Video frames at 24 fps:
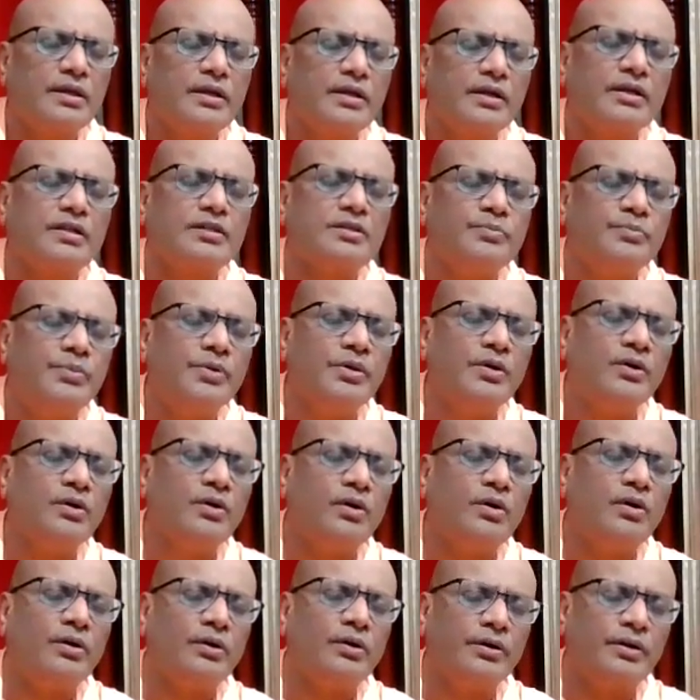it is
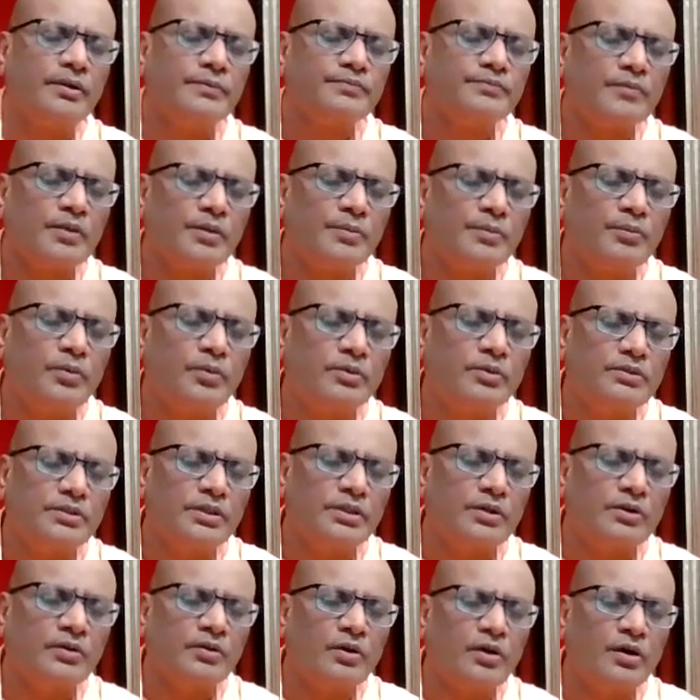beyond both the
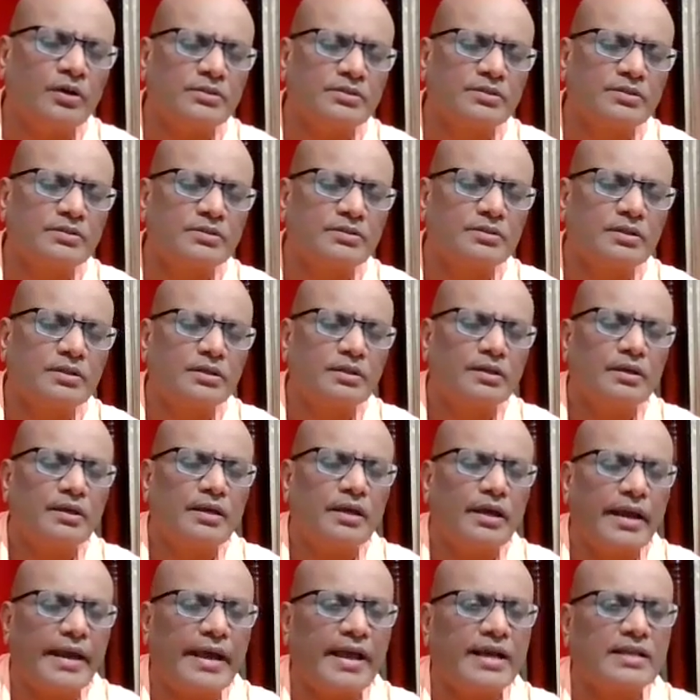gross
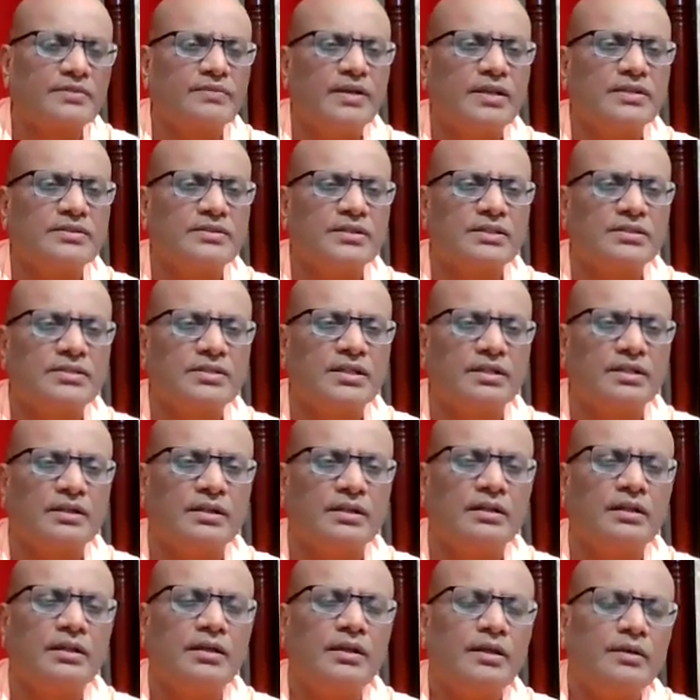as well as the
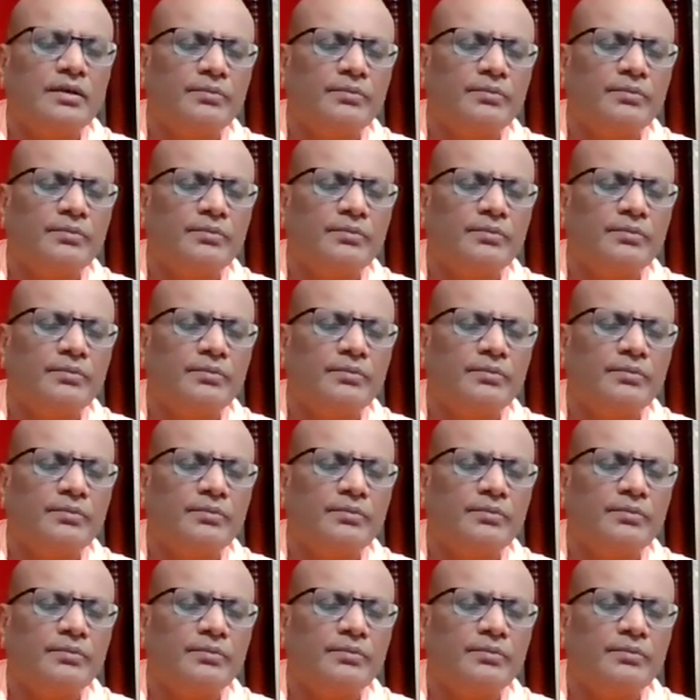subtle,